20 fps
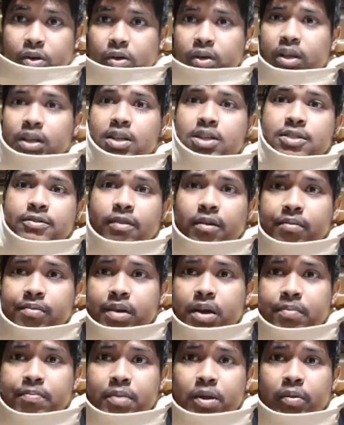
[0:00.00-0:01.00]
total is formed
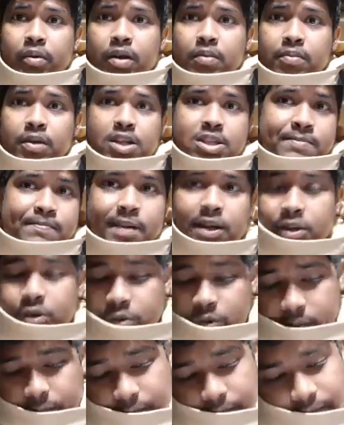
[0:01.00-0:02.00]
by P1 plus
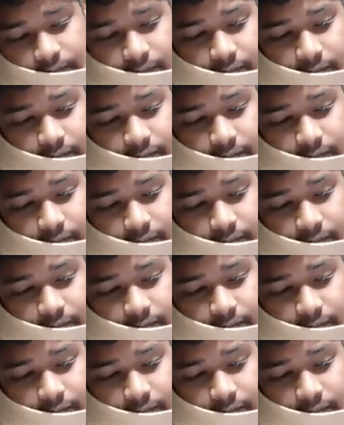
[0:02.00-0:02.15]
P2.